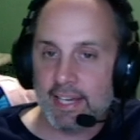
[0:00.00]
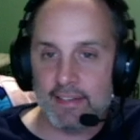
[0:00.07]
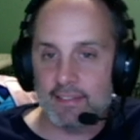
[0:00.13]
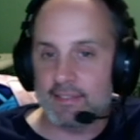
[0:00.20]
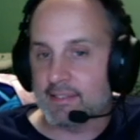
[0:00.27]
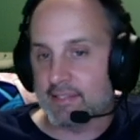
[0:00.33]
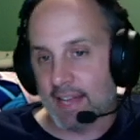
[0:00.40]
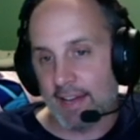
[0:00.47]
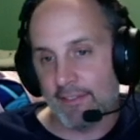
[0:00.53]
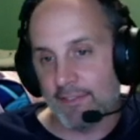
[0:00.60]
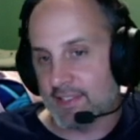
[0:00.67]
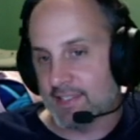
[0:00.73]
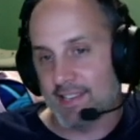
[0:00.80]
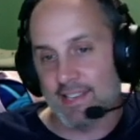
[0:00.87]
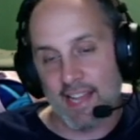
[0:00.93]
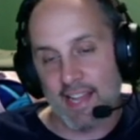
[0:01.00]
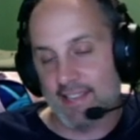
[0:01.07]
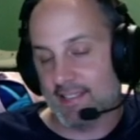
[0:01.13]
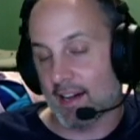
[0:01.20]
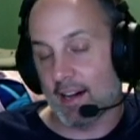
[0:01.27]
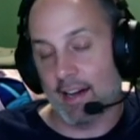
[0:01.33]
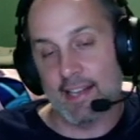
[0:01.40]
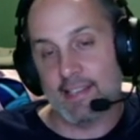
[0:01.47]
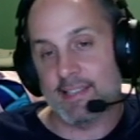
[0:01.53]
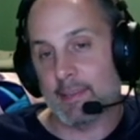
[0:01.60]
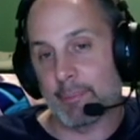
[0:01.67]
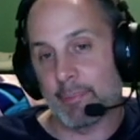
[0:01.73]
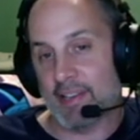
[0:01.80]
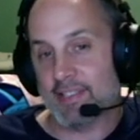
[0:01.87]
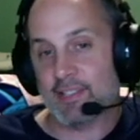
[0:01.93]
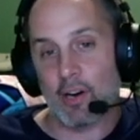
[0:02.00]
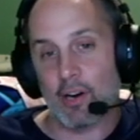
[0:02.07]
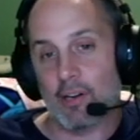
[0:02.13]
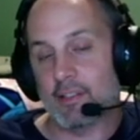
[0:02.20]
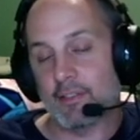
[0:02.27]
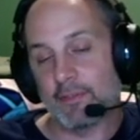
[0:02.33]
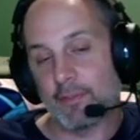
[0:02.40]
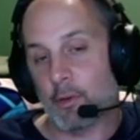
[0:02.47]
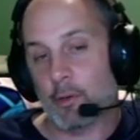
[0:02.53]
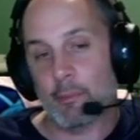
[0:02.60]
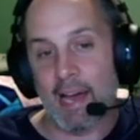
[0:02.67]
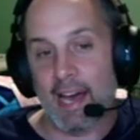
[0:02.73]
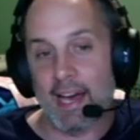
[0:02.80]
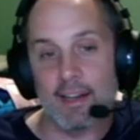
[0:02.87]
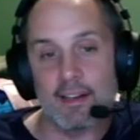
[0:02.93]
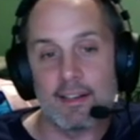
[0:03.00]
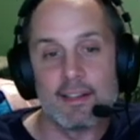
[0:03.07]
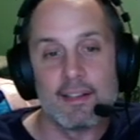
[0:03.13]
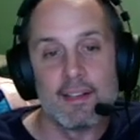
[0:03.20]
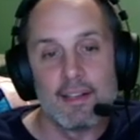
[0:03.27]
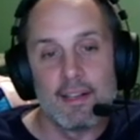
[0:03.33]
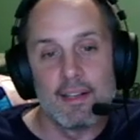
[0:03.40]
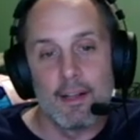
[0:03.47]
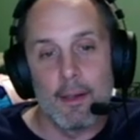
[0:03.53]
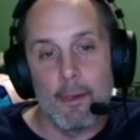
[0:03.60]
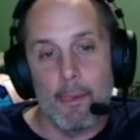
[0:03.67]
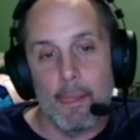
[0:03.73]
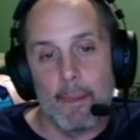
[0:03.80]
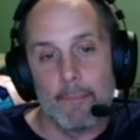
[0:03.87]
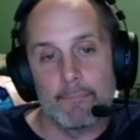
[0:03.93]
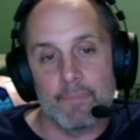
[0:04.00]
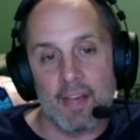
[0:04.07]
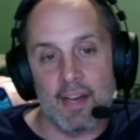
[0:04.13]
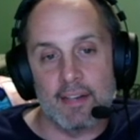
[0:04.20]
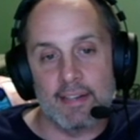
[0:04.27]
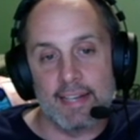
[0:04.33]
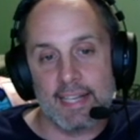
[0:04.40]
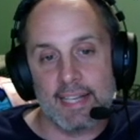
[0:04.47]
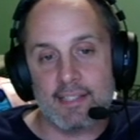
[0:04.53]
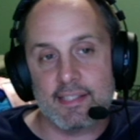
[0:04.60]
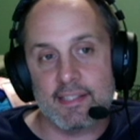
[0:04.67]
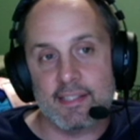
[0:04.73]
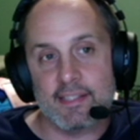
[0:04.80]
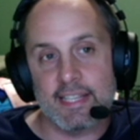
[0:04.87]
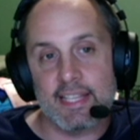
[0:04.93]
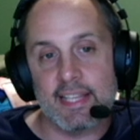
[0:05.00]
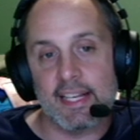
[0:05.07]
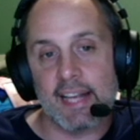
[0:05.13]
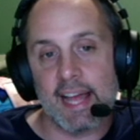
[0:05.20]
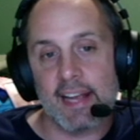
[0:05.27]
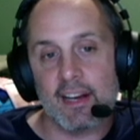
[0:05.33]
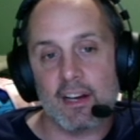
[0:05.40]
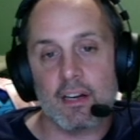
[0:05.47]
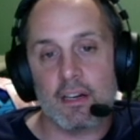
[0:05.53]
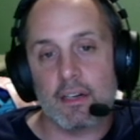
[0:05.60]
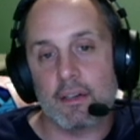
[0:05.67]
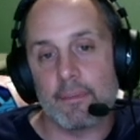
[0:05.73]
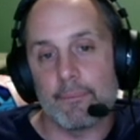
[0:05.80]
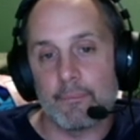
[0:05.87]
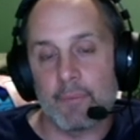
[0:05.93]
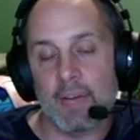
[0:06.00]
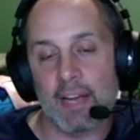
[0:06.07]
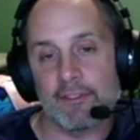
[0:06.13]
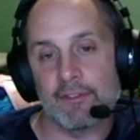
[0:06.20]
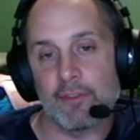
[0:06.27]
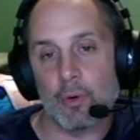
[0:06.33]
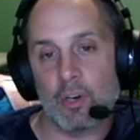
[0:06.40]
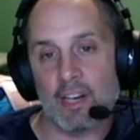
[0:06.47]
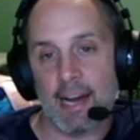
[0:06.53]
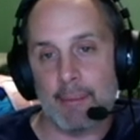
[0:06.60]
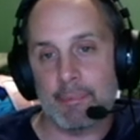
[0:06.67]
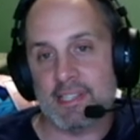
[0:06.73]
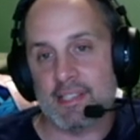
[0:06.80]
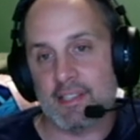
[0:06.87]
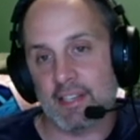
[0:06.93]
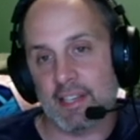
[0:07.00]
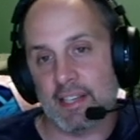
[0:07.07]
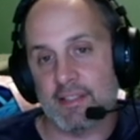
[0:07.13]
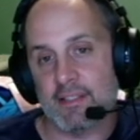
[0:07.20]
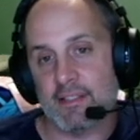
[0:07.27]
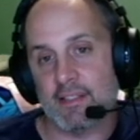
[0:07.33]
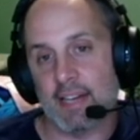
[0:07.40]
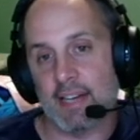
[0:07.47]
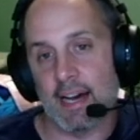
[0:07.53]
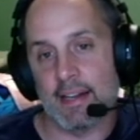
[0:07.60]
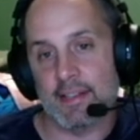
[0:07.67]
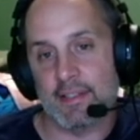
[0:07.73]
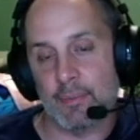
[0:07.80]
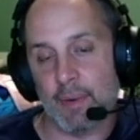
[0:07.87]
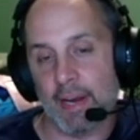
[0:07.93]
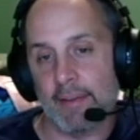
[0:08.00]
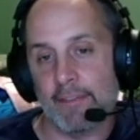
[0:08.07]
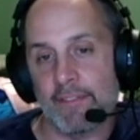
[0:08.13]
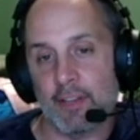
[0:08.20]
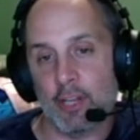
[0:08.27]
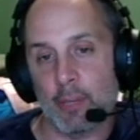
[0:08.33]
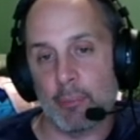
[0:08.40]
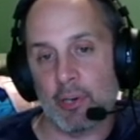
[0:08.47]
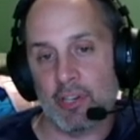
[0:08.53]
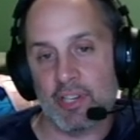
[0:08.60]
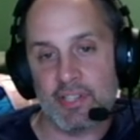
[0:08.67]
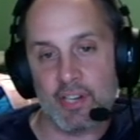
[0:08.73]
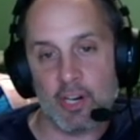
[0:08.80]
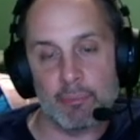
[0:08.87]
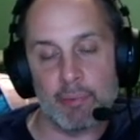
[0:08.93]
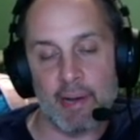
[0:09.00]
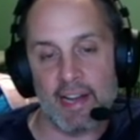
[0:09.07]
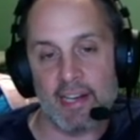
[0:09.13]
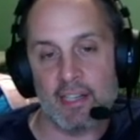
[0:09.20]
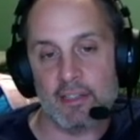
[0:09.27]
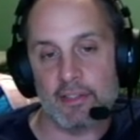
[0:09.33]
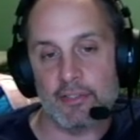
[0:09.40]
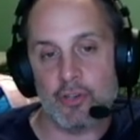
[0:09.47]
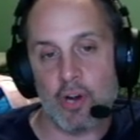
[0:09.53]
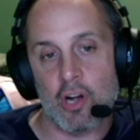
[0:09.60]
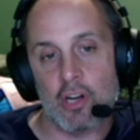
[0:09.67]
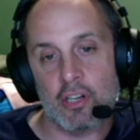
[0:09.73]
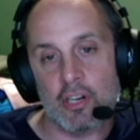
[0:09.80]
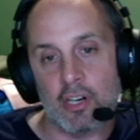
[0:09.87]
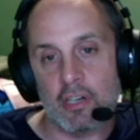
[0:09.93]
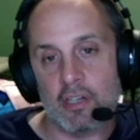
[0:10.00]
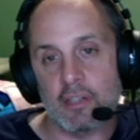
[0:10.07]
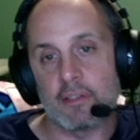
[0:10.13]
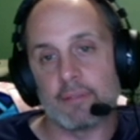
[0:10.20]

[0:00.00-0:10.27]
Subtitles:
it. It's the best card in the format. Next is Seething Anger. We got 4 copies of this. It's a way to fill up our discard pile and draw a card.